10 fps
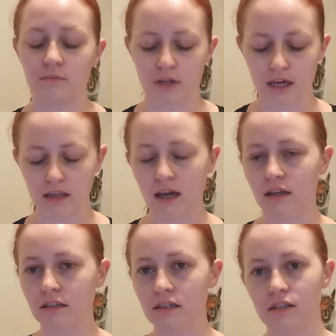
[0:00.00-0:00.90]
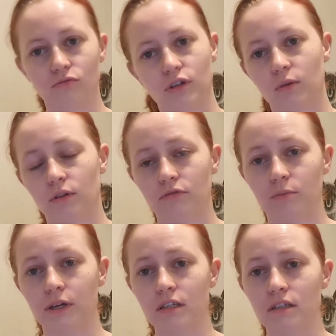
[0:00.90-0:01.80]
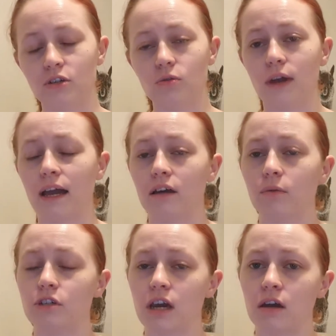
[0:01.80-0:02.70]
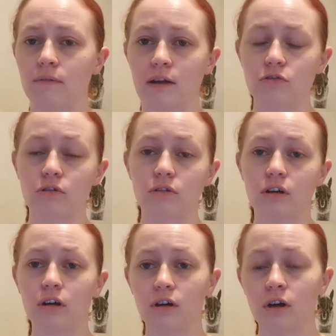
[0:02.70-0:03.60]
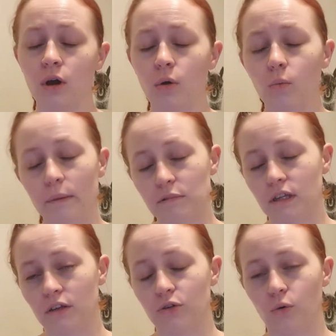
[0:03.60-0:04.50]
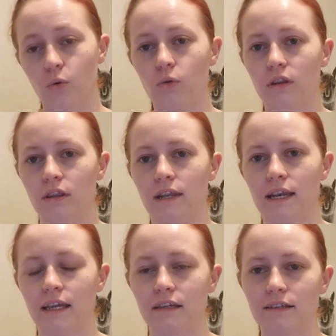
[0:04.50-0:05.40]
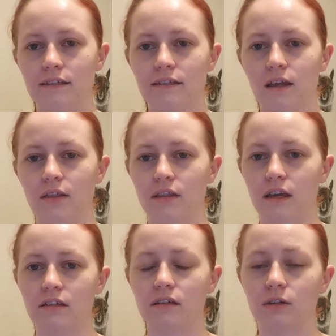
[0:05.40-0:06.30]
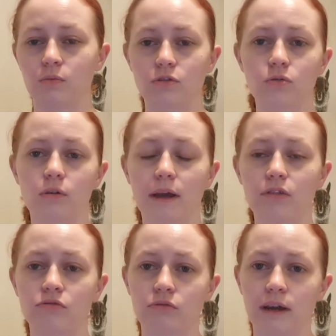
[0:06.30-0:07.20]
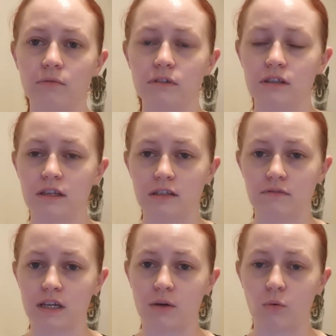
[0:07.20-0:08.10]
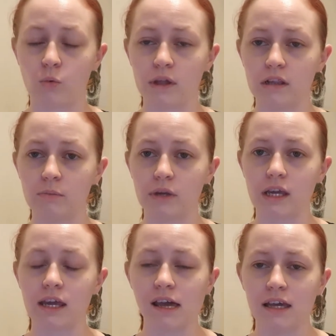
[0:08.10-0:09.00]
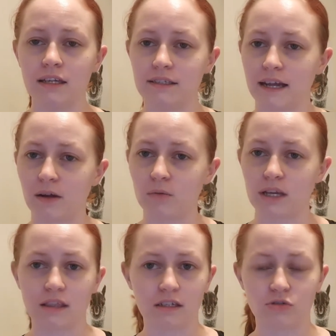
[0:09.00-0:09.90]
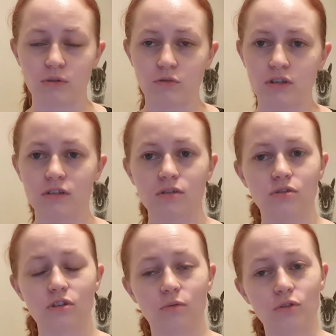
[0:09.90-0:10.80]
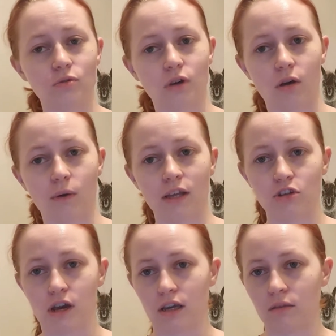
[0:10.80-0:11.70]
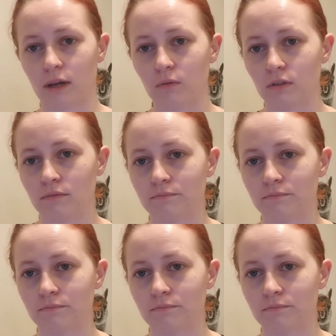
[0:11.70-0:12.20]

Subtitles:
Kate Allatt is a really wonderful person. You can go and check her out on her website. All the links that I will talk about throughout this video will be down in the descriptions, so do go and check them out.